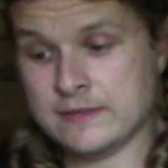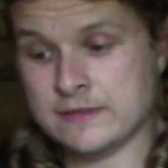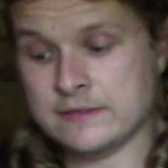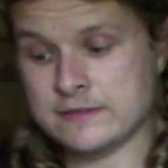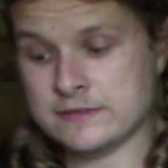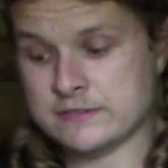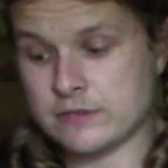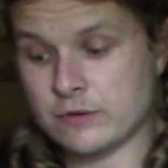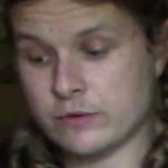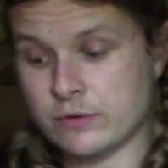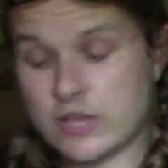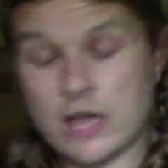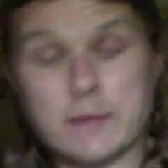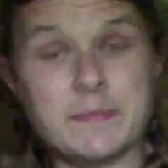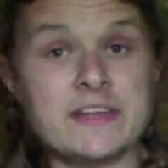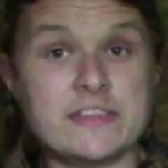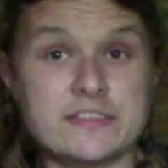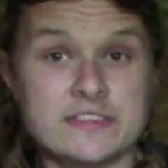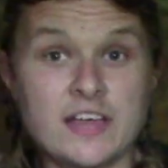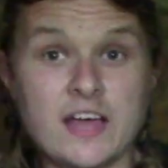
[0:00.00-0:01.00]
So
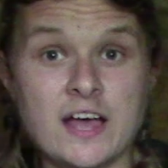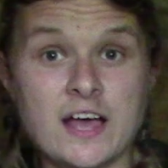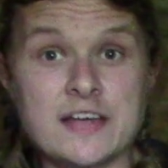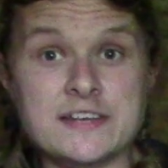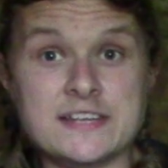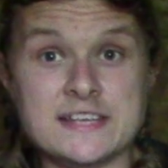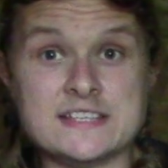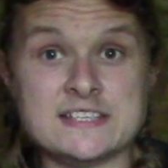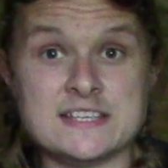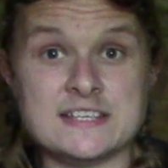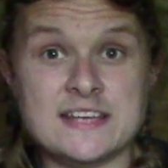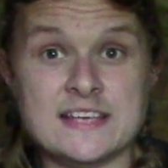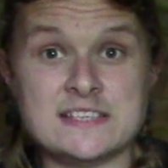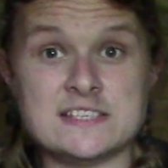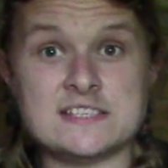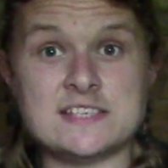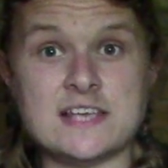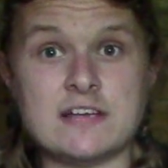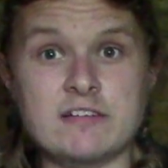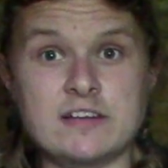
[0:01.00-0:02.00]
coming third isn't
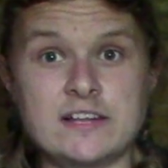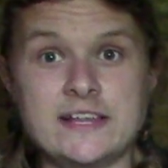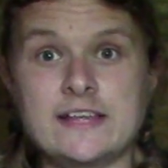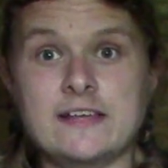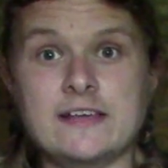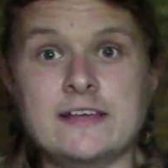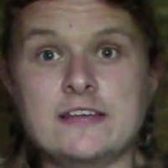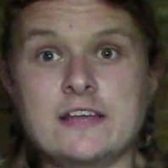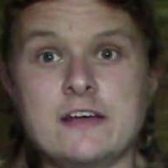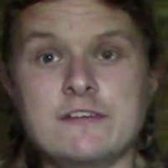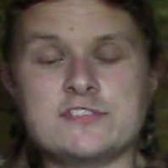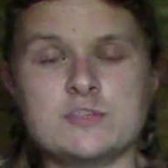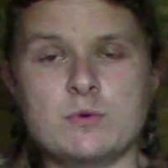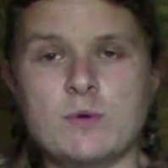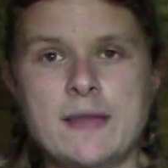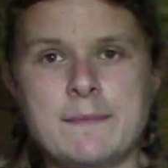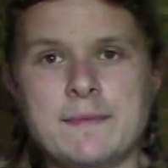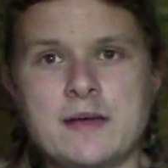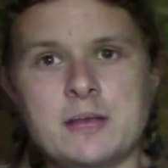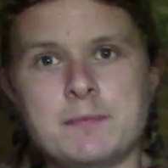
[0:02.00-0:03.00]
necessarily enough to
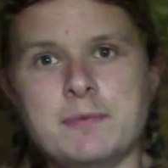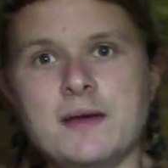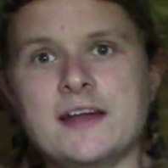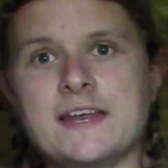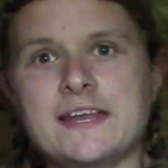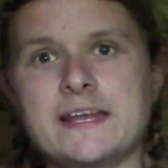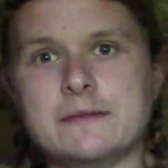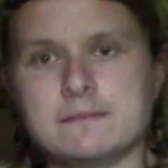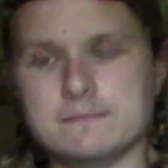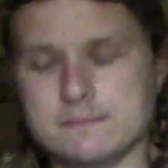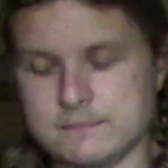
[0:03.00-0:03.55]
wipe out a party.